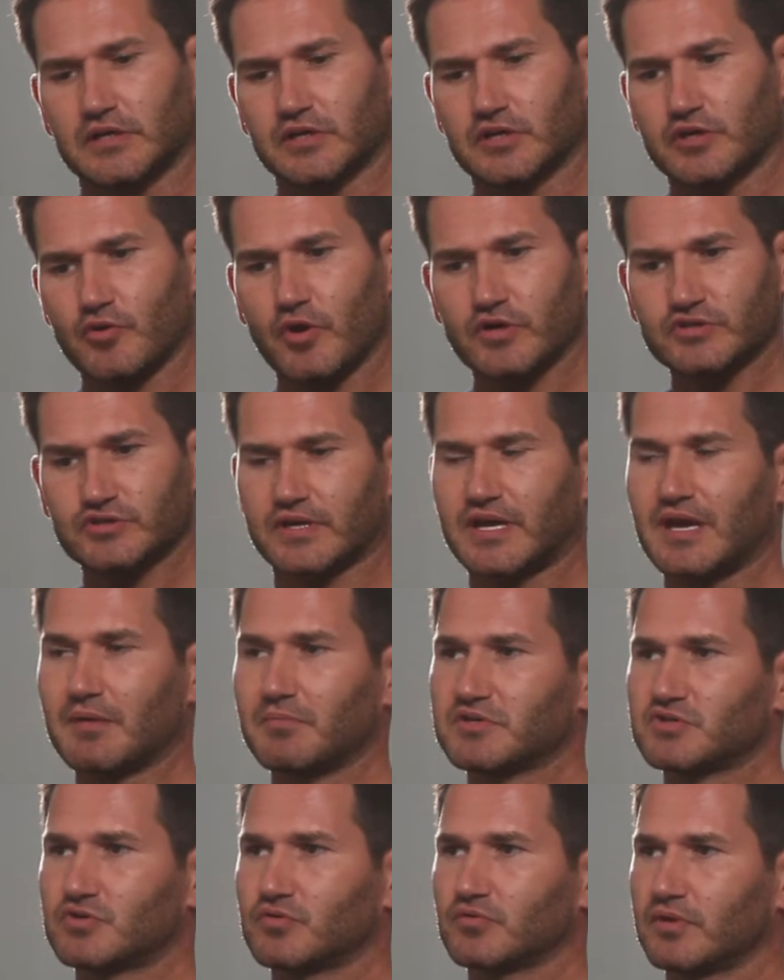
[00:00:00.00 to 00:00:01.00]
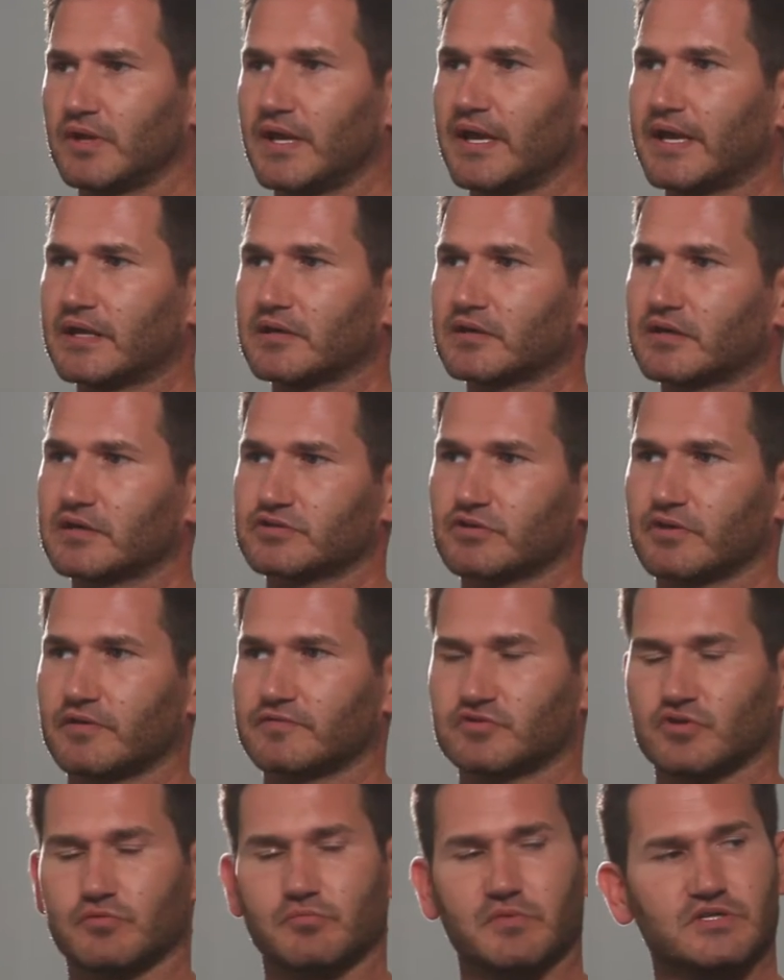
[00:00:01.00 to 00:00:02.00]
You also can't be too late because you'll
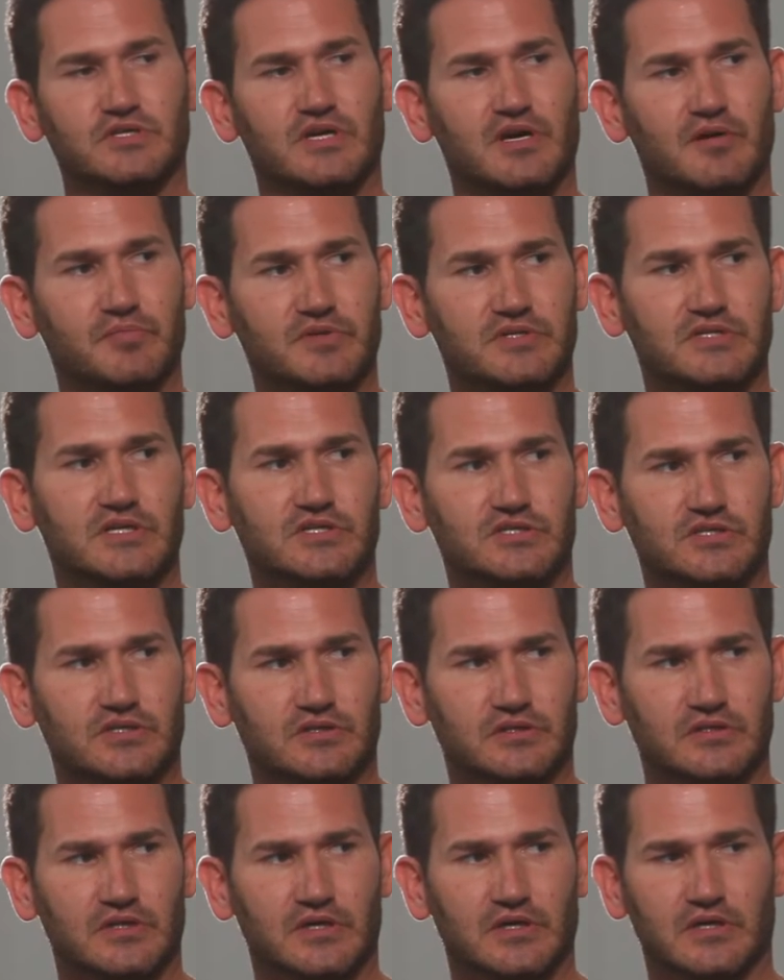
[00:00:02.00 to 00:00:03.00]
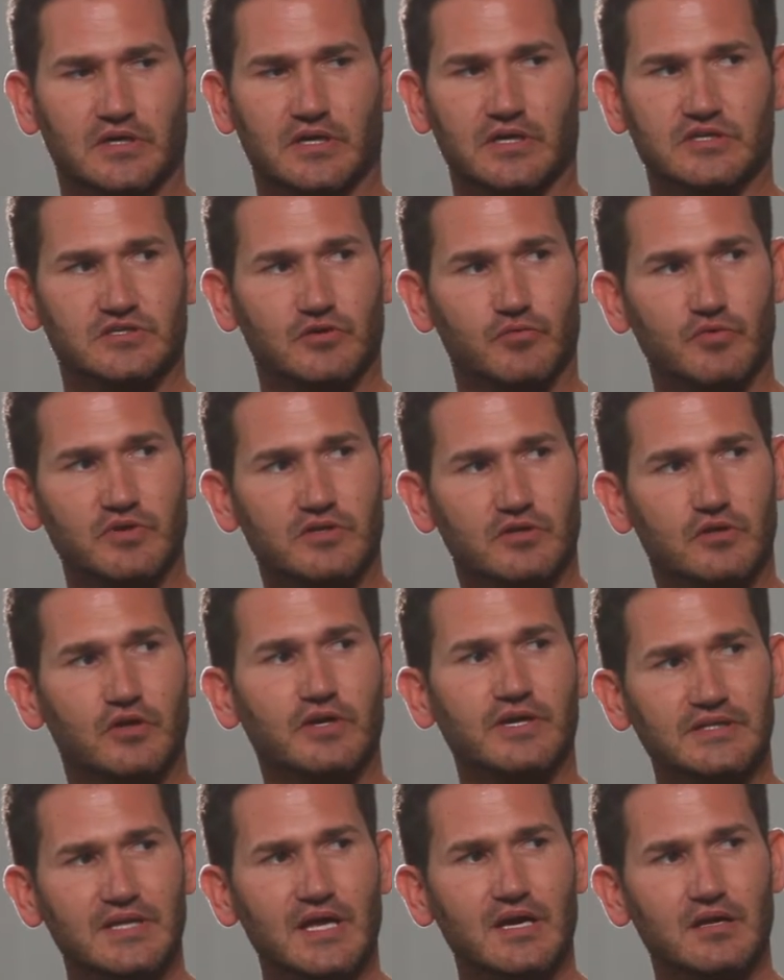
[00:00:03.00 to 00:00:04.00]
have so much competition. Right. And so we look
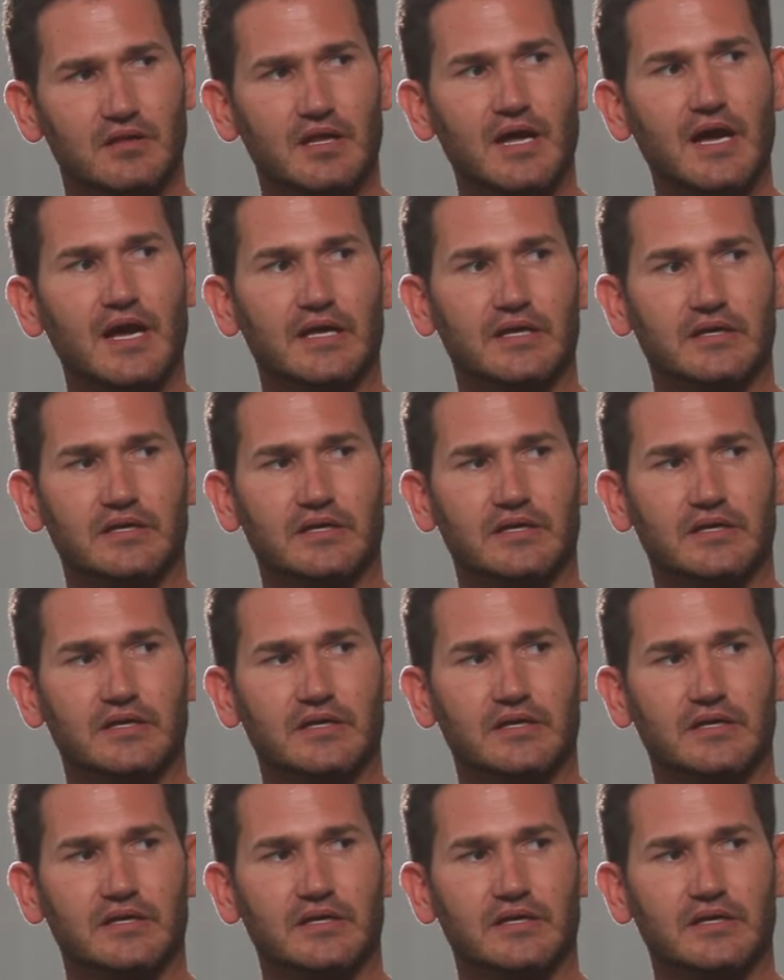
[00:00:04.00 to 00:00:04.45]
at that a lot.